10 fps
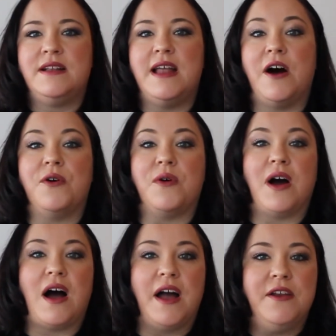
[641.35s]
Now,
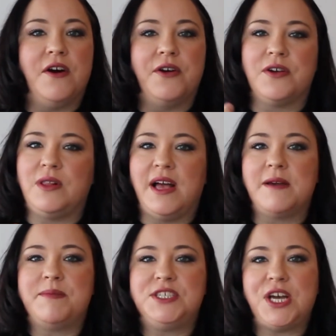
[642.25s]
I know you're
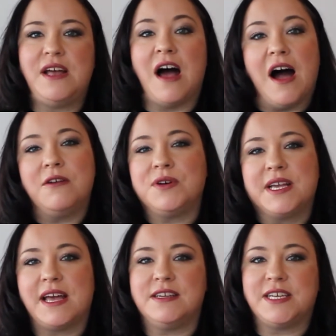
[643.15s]
like, but Jen, I don't want
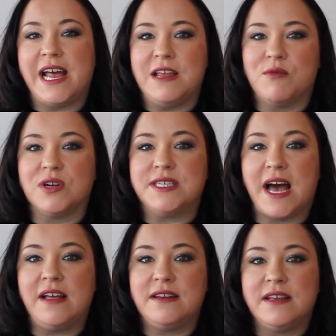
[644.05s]
to get into any more
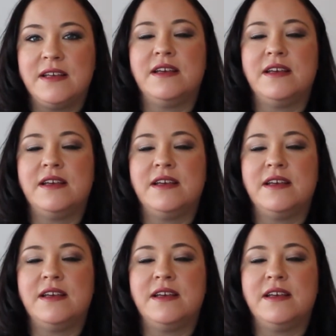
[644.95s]
debt.